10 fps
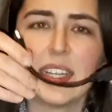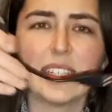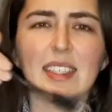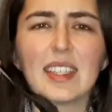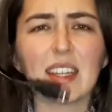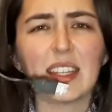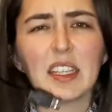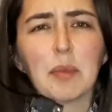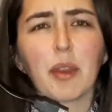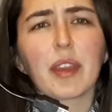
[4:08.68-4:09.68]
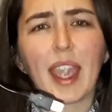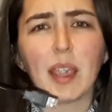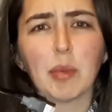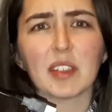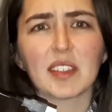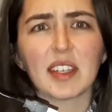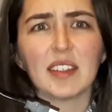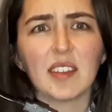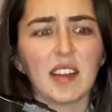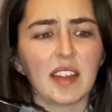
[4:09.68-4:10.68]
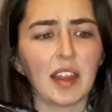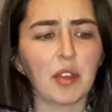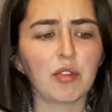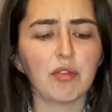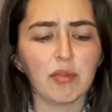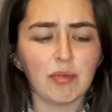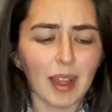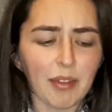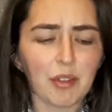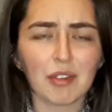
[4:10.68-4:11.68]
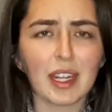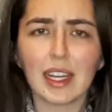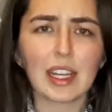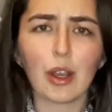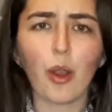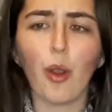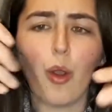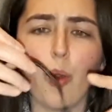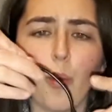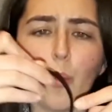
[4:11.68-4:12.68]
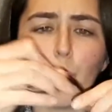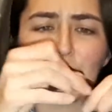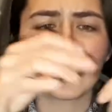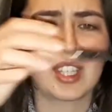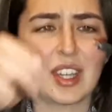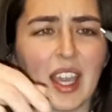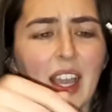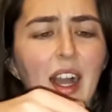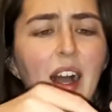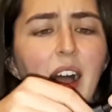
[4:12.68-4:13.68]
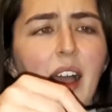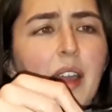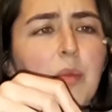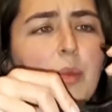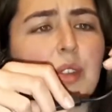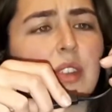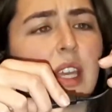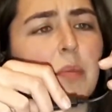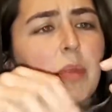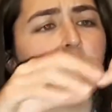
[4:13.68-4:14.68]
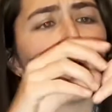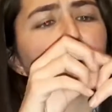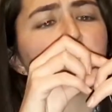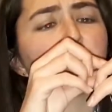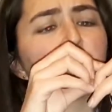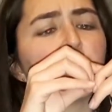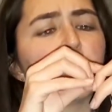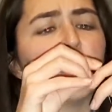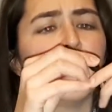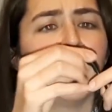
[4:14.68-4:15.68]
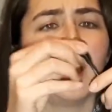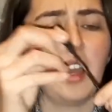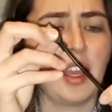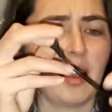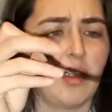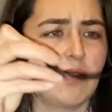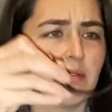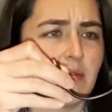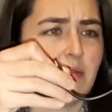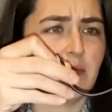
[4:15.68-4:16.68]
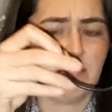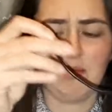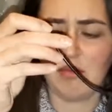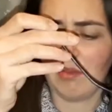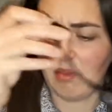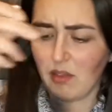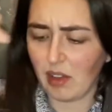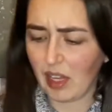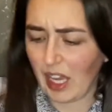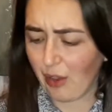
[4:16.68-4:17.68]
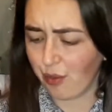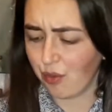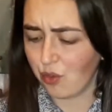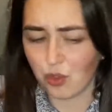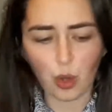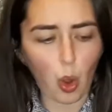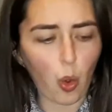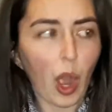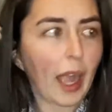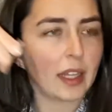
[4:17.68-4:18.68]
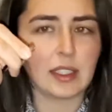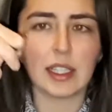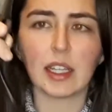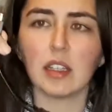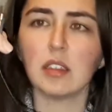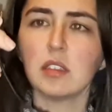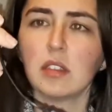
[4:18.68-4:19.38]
See, the thing about cables is that you never really know what they are and what they belong to. Like, I have no idea.